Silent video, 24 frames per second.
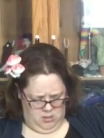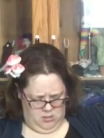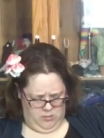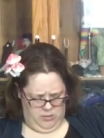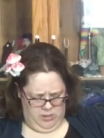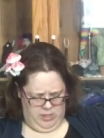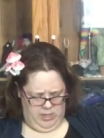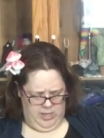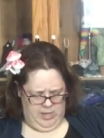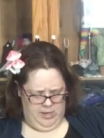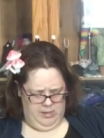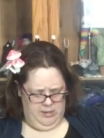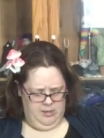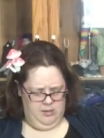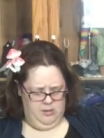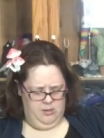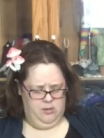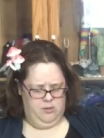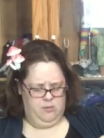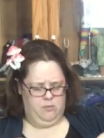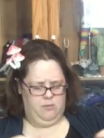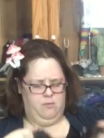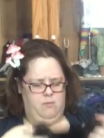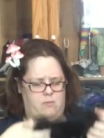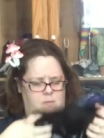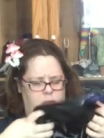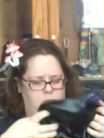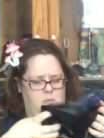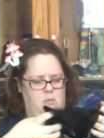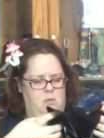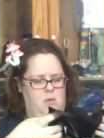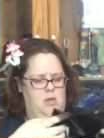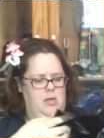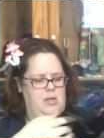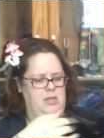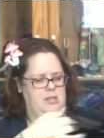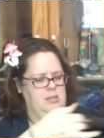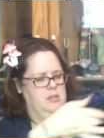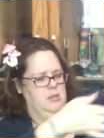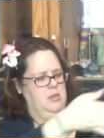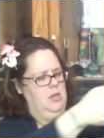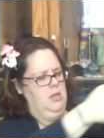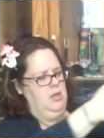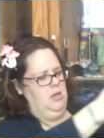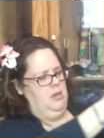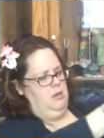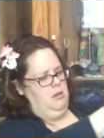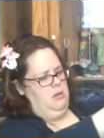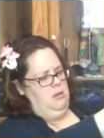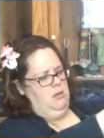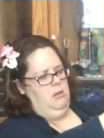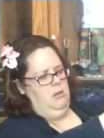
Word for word: so I guess it just, it's like,